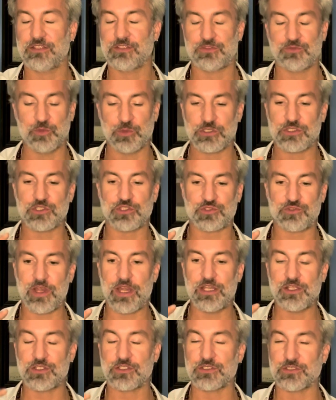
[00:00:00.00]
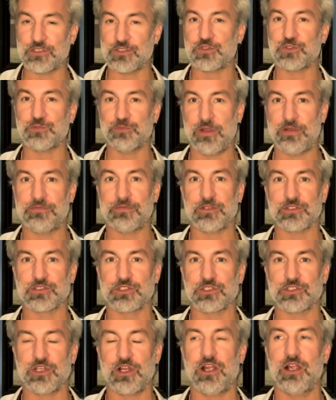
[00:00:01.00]
which is strange because this is my first
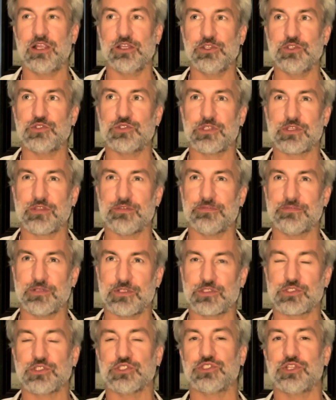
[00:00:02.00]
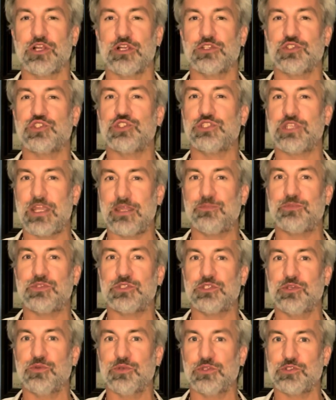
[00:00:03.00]
guitar, and usually the first guitar shapes
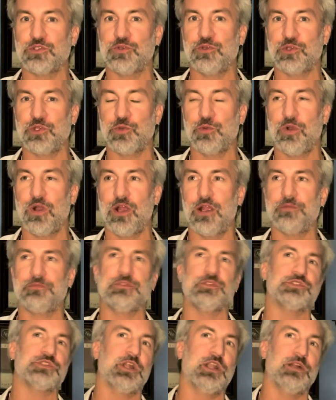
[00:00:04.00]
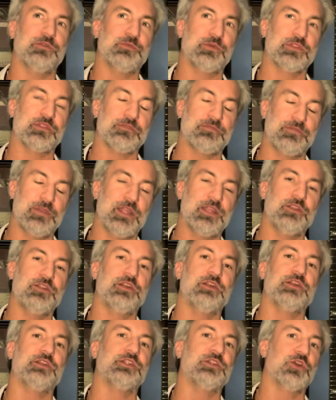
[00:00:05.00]
you into who you are. If you start off with a
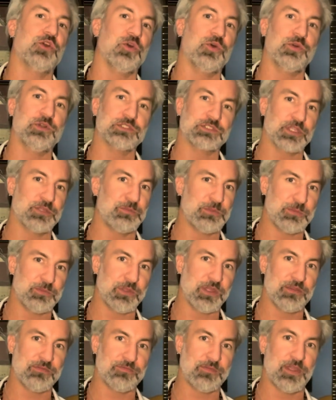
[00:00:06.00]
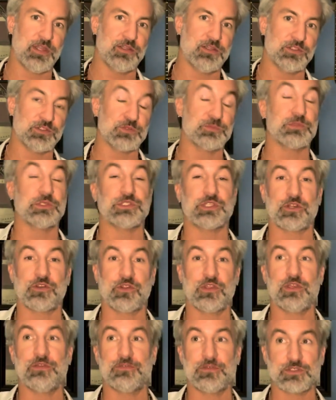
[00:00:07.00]
Fender, you're always going to be playing Fenders,
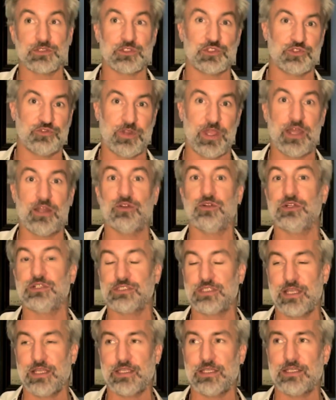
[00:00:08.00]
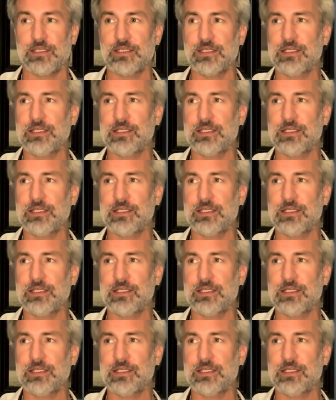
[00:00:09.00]
particularly if it's a Strat or a Tele.